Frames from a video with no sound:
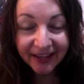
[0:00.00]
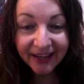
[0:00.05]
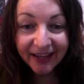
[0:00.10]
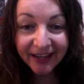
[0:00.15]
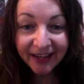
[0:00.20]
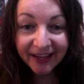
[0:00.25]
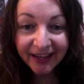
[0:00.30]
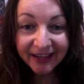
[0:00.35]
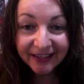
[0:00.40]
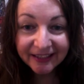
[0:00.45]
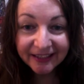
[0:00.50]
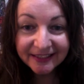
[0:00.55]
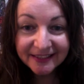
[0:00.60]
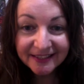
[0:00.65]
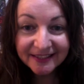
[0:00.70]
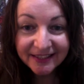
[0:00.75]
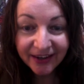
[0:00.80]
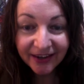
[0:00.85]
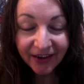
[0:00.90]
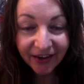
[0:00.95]

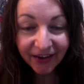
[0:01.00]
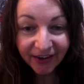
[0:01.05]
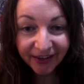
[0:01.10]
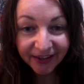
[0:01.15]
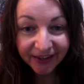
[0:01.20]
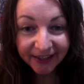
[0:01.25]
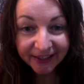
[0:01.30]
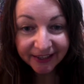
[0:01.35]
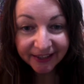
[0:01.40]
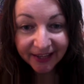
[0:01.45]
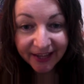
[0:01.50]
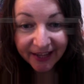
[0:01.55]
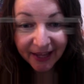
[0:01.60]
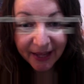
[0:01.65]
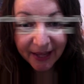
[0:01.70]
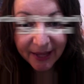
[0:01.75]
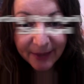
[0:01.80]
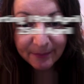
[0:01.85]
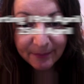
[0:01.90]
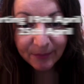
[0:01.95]
and I
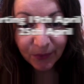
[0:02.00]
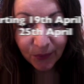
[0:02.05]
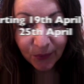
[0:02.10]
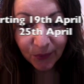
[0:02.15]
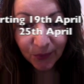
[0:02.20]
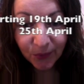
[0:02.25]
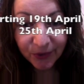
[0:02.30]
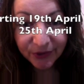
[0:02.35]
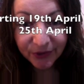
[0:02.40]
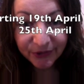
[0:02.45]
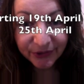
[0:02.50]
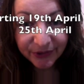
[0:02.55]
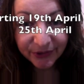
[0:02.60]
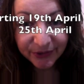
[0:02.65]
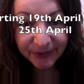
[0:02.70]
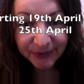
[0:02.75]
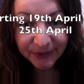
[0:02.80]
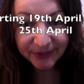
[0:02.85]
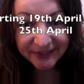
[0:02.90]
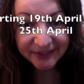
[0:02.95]
am wealthy
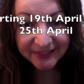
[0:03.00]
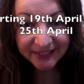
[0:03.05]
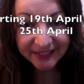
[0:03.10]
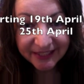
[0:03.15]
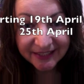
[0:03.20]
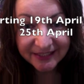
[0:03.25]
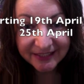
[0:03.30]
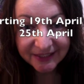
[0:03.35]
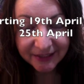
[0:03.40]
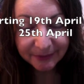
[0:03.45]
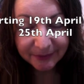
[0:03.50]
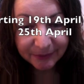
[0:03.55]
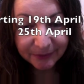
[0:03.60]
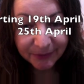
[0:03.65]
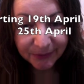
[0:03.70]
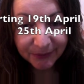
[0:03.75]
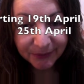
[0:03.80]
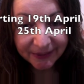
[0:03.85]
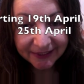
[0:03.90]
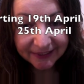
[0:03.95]
with Daytime
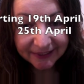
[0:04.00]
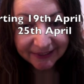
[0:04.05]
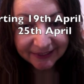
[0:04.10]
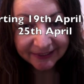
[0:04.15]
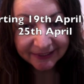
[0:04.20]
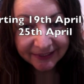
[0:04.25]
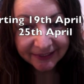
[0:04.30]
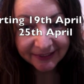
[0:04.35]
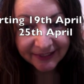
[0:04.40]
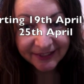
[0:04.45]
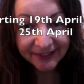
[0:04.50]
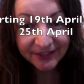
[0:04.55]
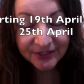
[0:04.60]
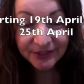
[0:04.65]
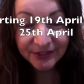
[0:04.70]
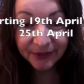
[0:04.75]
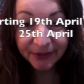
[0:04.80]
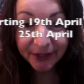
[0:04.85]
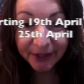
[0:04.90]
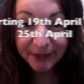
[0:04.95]
Koala.
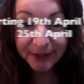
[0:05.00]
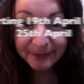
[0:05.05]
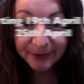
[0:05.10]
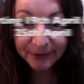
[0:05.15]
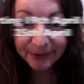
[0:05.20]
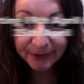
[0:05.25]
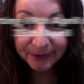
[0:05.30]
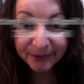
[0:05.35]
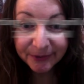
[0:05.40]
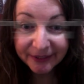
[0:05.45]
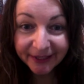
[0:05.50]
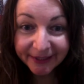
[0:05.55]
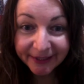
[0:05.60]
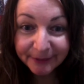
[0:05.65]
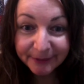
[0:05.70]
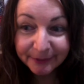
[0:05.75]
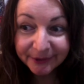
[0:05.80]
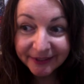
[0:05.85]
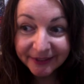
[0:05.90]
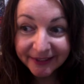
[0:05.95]
So I hope you were
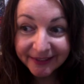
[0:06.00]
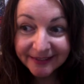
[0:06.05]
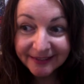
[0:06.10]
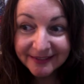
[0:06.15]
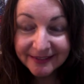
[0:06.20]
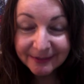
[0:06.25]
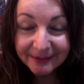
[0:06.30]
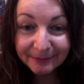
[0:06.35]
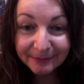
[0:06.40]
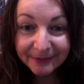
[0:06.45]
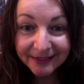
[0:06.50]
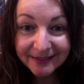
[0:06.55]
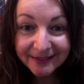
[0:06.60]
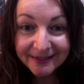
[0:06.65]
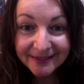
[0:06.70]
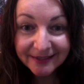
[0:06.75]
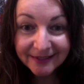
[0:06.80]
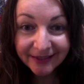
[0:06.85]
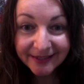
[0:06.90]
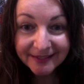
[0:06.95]
able to get some
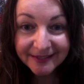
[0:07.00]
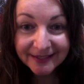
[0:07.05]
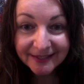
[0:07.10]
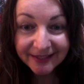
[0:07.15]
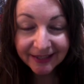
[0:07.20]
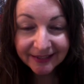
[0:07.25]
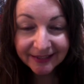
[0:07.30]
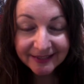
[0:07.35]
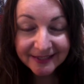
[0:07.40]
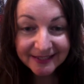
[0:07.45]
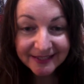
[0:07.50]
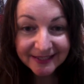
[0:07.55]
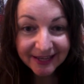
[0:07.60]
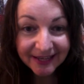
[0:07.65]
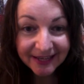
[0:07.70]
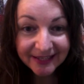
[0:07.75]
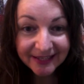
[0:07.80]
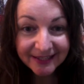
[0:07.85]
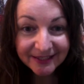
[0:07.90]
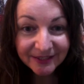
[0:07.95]
insights and
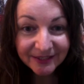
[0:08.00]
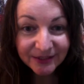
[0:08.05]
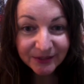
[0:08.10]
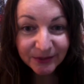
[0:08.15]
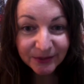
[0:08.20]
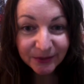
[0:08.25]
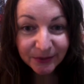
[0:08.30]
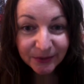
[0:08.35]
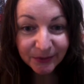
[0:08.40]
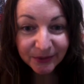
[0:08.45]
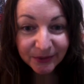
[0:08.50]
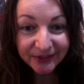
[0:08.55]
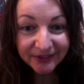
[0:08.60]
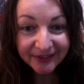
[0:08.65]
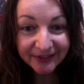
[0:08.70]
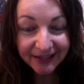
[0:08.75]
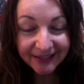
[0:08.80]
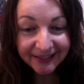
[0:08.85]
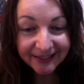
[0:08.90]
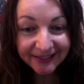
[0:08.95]
understanding to do with
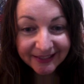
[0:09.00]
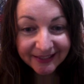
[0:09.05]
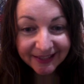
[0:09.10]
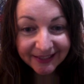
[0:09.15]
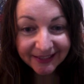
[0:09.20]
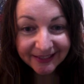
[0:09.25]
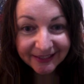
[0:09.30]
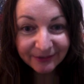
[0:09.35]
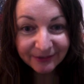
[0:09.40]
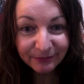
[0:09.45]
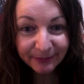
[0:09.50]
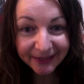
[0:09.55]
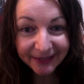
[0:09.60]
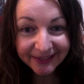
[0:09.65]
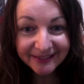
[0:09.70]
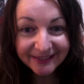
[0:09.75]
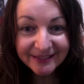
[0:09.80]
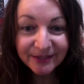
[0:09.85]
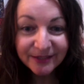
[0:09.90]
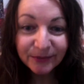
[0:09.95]
any negative
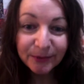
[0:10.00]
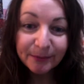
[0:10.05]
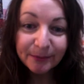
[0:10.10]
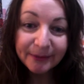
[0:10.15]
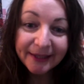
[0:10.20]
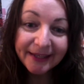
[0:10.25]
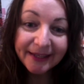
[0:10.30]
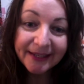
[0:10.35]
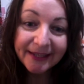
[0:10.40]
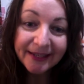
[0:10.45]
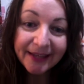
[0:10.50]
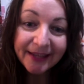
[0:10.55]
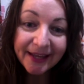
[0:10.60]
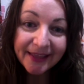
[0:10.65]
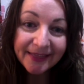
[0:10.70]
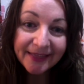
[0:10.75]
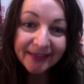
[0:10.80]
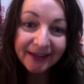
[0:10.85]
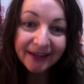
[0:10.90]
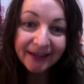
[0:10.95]
patterns that were playing
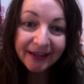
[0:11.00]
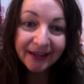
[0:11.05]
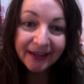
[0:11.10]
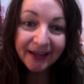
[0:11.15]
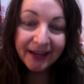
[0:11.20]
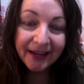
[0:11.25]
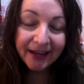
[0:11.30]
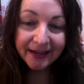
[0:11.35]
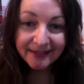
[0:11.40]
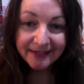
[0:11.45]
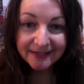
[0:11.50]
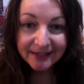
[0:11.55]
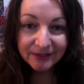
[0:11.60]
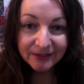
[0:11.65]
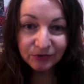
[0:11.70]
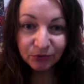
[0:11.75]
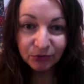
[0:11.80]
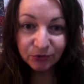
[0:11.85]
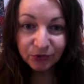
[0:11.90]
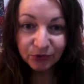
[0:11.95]
out that
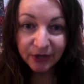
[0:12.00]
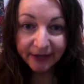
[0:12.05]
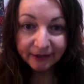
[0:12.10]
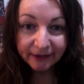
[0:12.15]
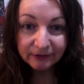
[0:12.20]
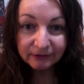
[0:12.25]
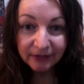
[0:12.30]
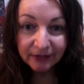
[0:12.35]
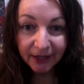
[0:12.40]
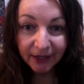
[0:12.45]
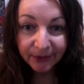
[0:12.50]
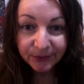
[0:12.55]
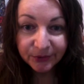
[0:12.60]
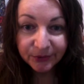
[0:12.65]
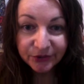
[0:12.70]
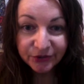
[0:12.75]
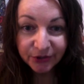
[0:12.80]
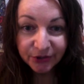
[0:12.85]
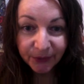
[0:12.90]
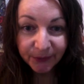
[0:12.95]
Ancestral Dragonfly was
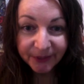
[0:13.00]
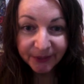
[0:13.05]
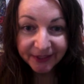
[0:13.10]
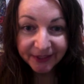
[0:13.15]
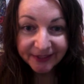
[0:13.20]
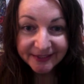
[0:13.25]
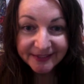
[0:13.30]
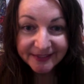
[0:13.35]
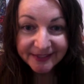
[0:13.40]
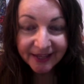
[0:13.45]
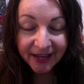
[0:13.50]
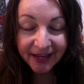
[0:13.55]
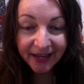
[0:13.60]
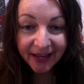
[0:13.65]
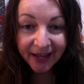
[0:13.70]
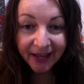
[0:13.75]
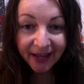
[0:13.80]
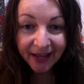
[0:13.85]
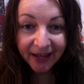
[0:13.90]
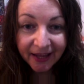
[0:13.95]
showing us.
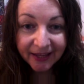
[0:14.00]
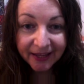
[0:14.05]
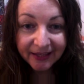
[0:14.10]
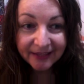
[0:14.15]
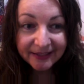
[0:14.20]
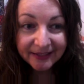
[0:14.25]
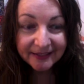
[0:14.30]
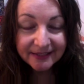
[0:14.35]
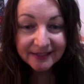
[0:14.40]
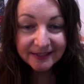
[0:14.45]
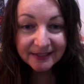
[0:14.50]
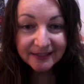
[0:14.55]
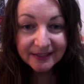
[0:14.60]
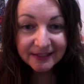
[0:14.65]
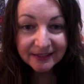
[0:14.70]
And